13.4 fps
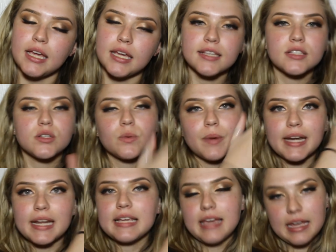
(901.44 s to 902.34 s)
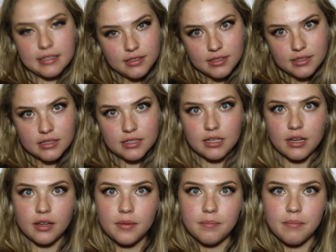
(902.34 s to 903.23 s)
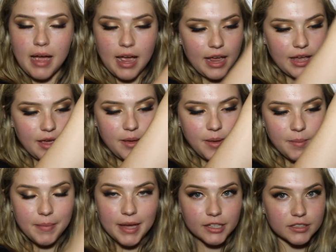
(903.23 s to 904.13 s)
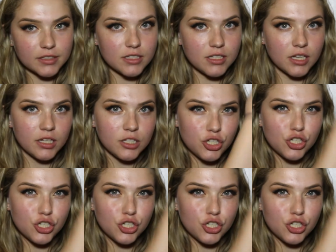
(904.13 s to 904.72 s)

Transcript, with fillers: is right against my parents'